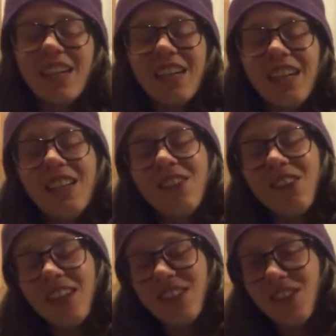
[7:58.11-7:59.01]

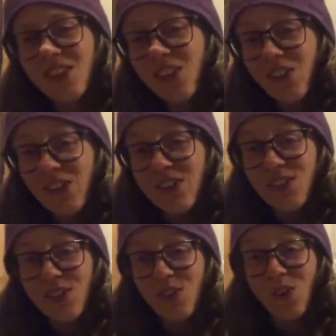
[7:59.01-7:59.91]
Otherwise, you can always
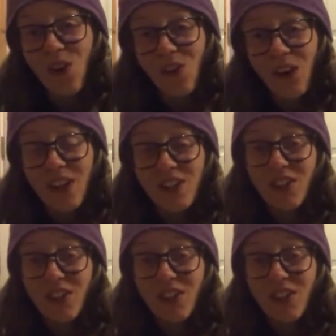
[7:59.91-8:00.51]
do wall walks,